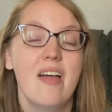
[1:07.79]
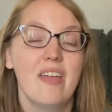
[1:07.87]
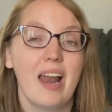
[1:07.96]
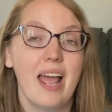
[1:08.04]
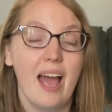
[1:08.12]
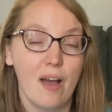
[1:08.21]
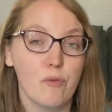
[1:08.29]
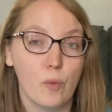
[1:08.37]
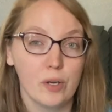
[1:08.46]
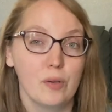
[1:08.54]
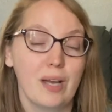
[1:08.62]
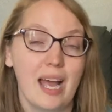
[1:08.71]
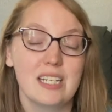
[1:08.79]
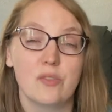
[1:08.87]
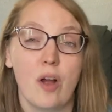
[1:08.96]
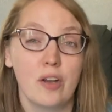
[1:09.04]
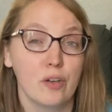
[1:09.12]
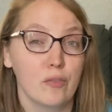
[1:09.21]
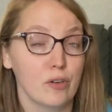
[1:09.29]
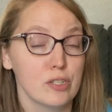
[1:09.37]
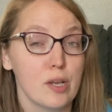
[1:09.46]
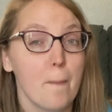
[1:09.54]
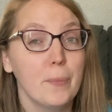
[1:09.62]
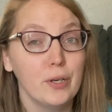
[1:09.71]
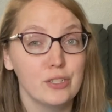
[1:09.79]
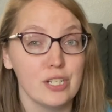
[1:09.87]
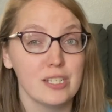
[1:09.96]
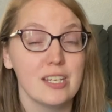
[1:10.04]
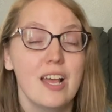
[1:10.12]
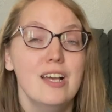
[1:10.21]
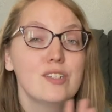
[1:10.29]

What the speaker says: that I have for you guys on your first purchase.